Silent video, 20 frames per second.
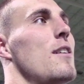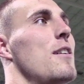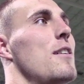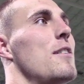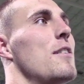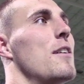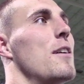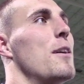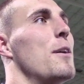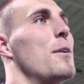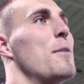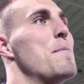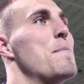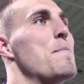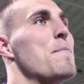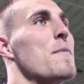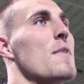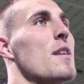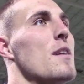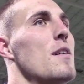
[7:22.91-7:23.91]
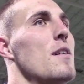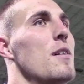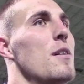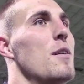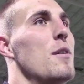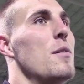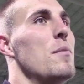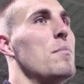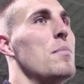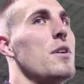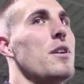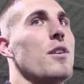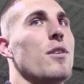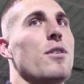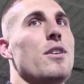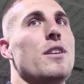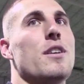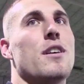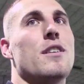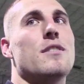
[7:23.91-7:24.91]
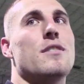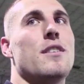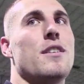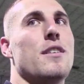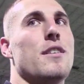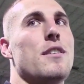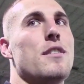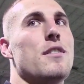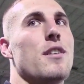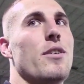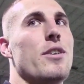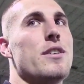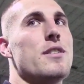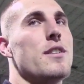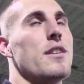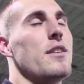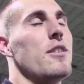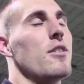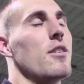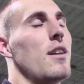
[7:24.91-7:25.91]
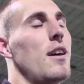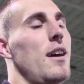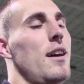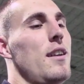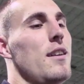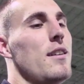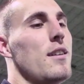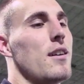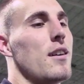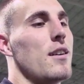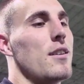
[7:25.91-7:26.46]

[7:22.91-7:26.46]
And but, you know, he does. He's in here a lot.